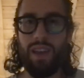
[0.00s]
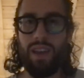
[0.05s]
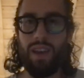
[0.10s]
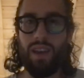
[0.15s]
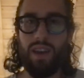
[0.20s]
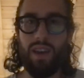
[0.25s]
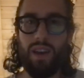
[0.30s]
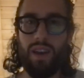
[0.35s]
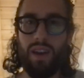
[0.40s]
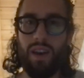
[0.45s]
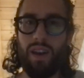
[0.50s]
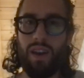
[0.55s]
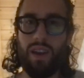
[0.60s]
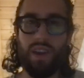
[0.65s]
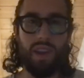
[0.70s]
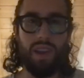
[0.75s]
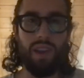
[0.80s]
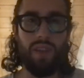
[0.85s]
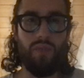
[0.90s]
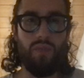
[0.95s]

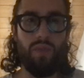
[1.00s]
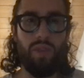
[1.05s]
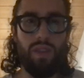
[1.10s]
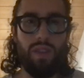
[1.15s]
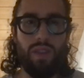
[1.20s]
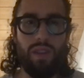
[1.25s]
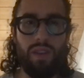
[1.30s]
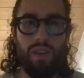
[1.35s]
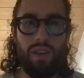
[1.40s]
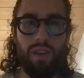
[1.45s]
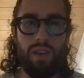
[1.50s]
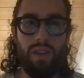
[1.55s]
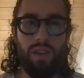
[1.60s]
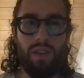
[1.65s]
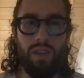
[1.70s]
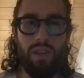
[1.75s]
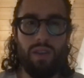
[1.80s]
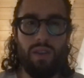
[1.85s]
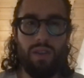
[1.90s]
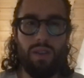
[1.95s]
Again, with
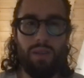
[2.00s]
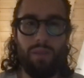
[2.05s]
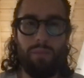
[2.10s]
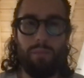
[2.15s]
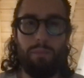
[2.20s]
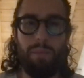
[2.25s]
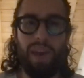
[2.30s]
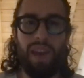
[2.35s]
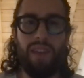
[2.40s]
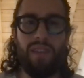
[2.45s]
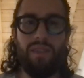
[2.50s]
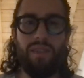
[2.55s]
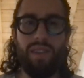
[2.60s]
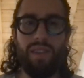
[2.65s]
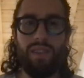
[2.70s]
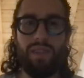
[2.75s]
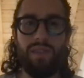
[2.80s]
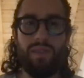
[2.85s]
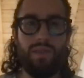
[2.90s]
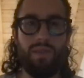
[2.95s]
the
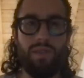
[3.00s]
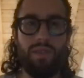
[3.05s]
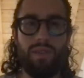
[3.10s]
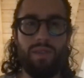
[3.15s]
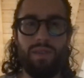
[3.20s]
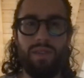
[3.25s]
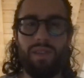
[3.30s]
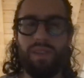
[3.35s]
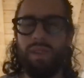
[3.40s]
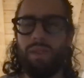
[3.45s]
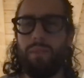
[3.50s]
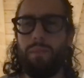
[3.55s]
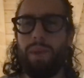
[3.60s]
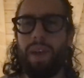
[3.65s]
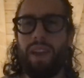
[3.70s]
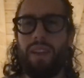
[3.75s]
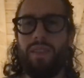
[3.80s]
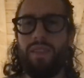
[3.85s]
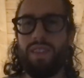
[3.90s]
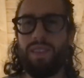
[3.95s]
benefits, or not the
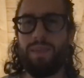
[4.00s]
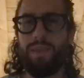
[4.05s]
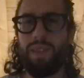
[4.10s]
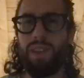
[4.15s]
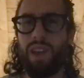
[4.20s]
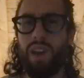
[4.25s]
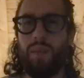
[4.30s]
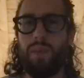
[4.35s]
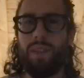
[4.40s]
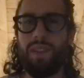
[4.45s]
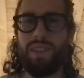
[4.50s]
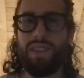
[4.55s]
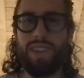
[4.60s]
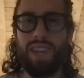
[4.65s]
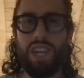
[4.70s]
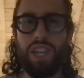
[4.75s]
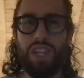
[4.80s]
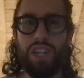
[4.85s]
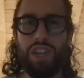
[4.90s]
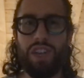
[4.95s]
benefits, but the
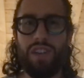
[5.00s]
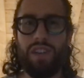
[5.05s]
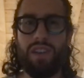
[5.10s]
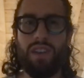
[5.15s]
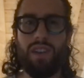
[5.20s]
compensation